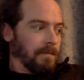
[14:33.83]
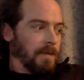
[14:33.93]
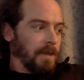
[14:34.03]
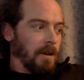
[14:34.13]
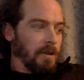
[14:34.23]

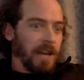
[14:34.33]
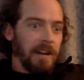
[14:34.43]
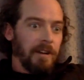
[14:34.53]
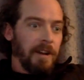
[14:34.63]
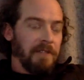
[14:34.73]
oh, Jen, you're
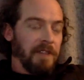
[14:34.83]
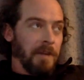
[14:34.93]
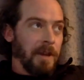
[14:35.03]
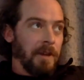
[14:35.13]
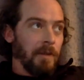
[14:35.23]
going to have to tell
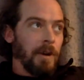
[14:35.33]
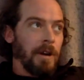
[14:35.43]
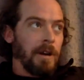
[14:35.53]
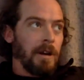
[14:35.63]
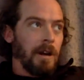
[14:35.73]
me. We were
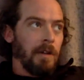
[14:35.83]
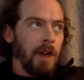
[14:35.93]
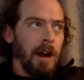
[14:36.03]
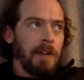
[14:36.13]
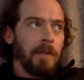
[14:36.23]
in Harar,